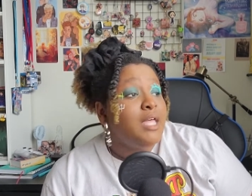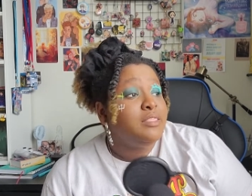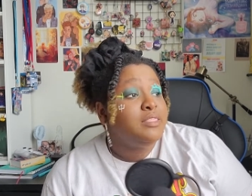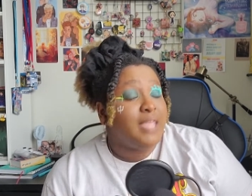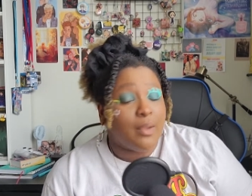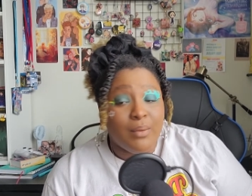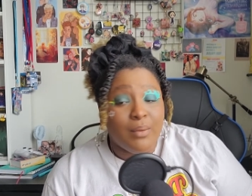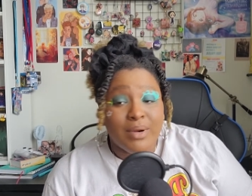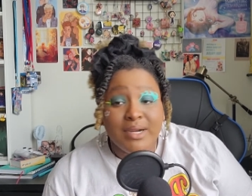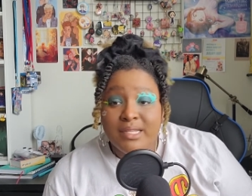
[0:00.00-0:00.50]

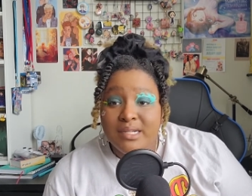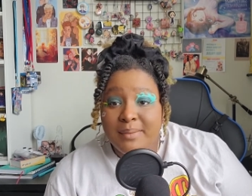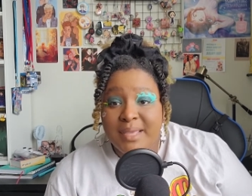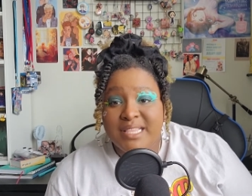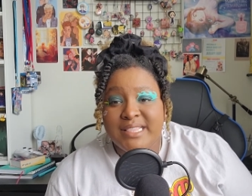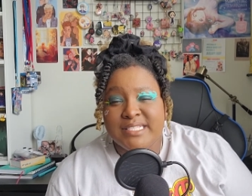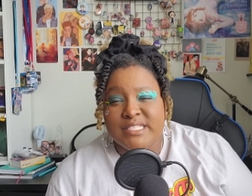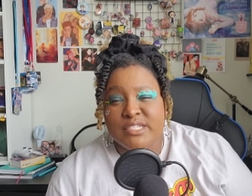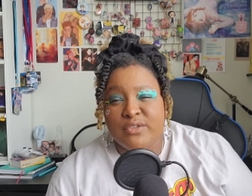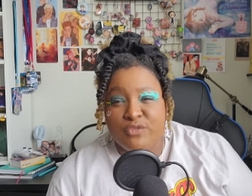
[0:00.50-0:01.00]
They wanted to
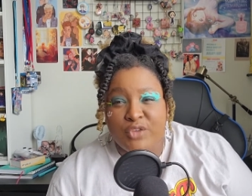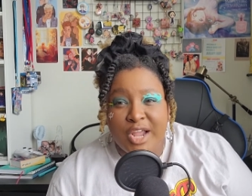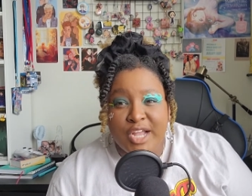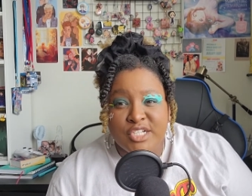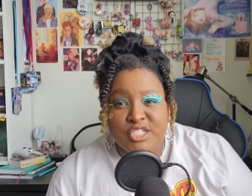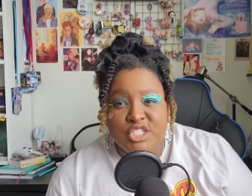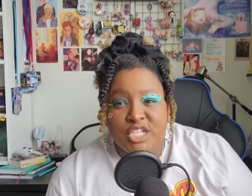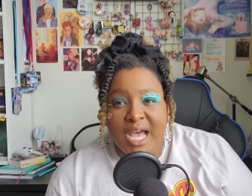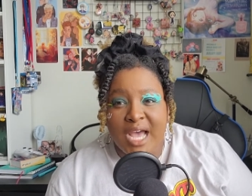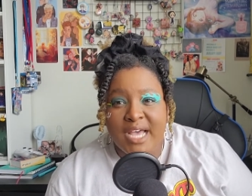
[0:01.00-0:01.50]
make this a
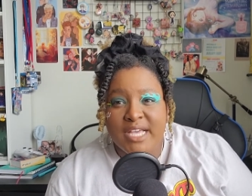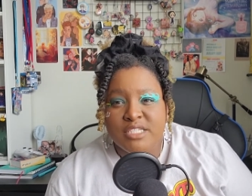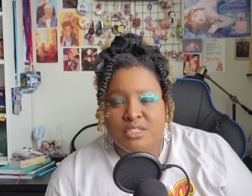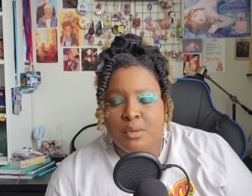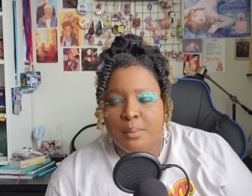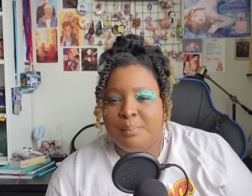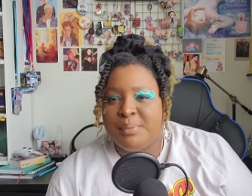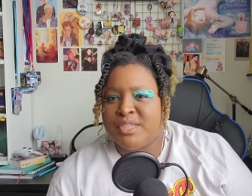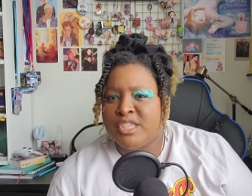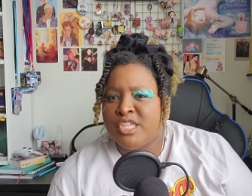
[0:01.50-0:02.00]
franchise,
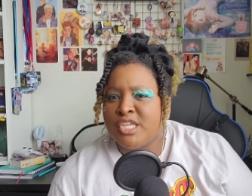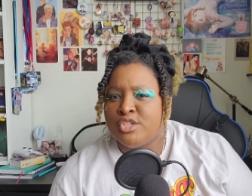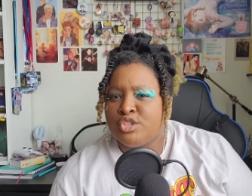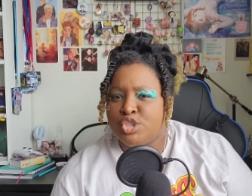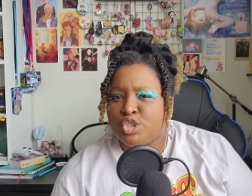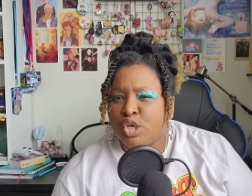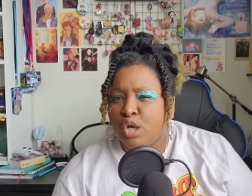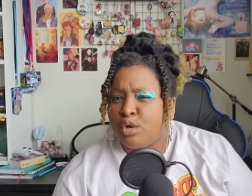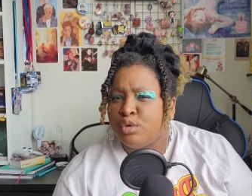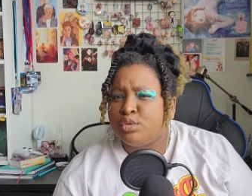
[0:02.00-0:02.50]
but then
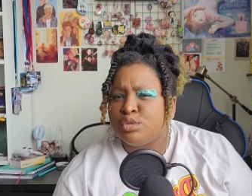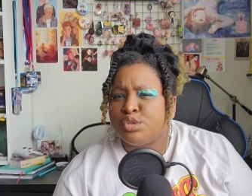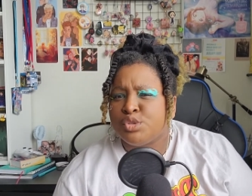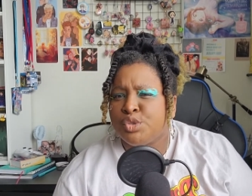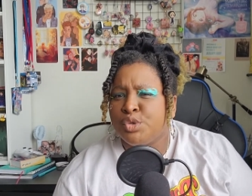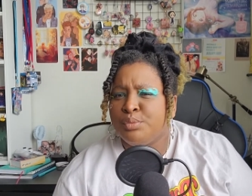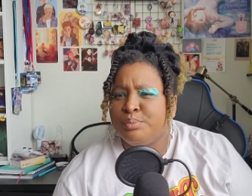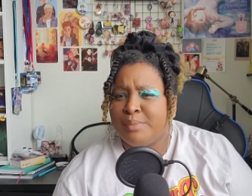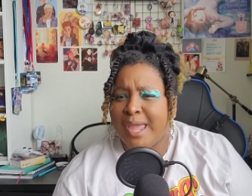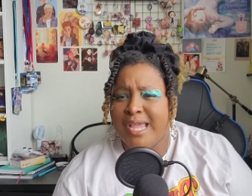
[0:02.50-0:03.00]
chose
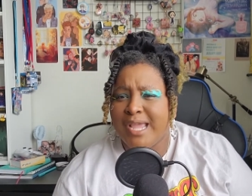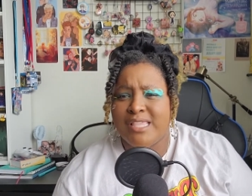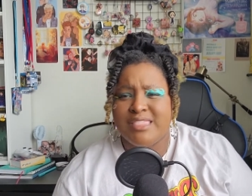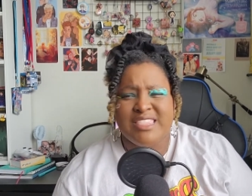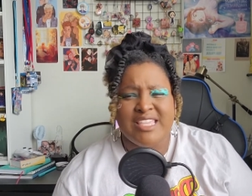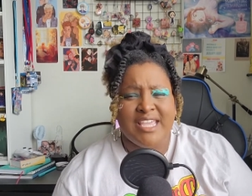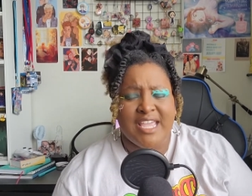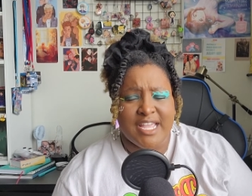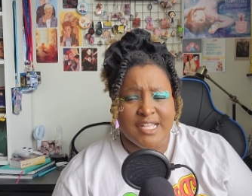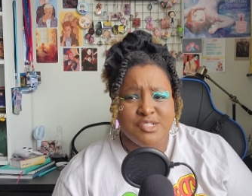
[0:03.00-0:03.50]
to make
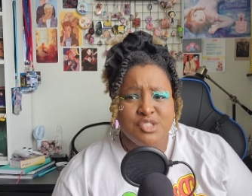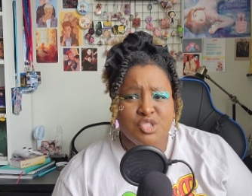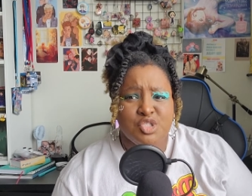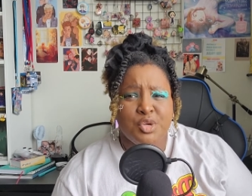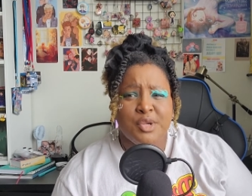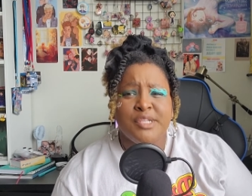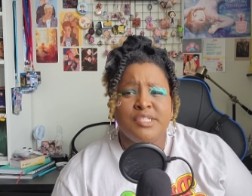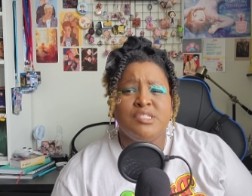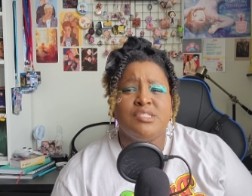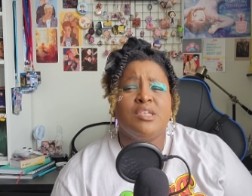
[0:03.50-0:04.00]
the
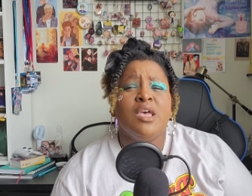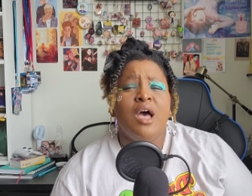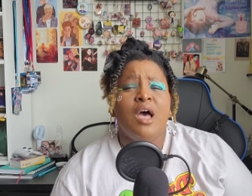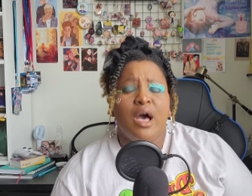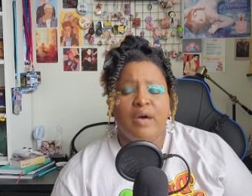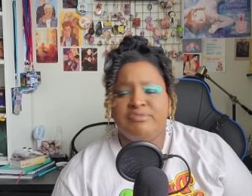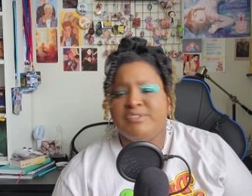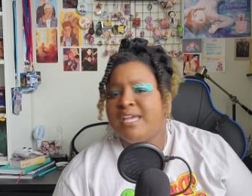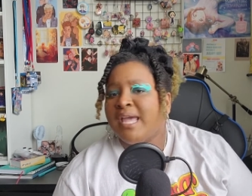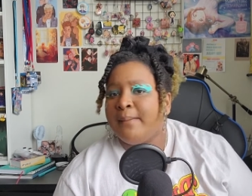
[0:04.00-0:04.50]
entrance
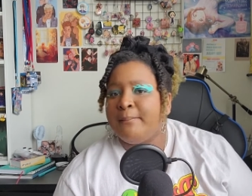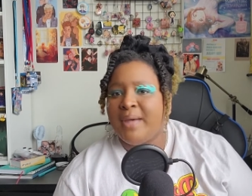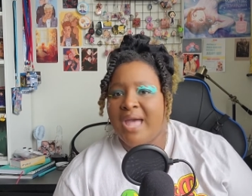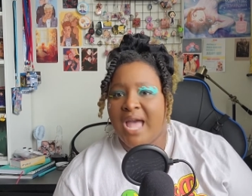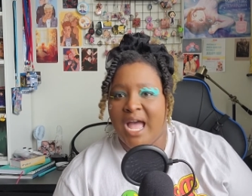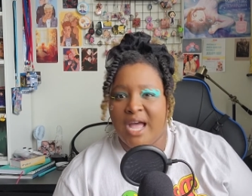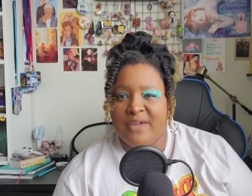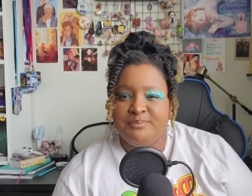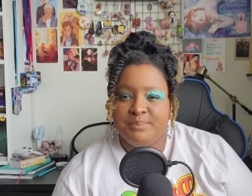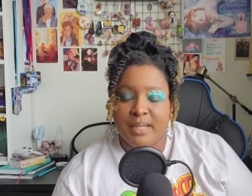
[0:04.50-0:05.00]
of Camp
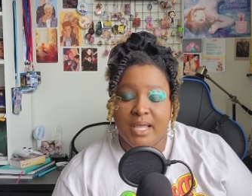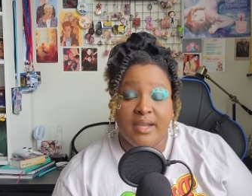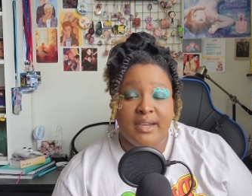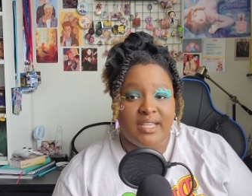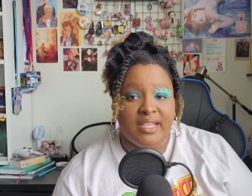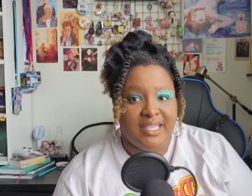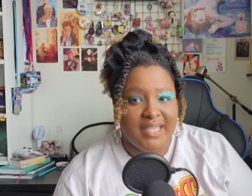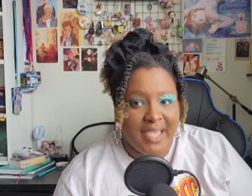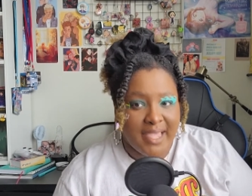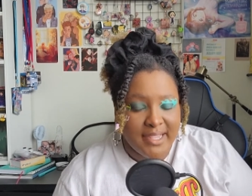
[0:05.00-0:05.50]
Half-Blood
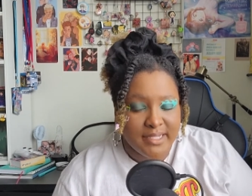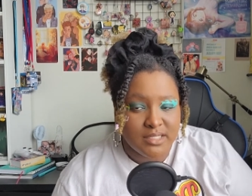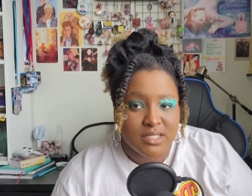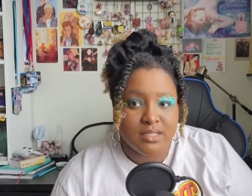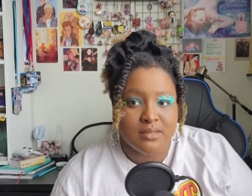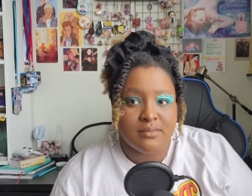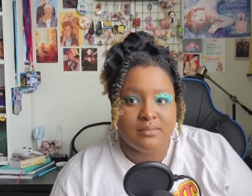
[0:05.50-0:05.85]
a gate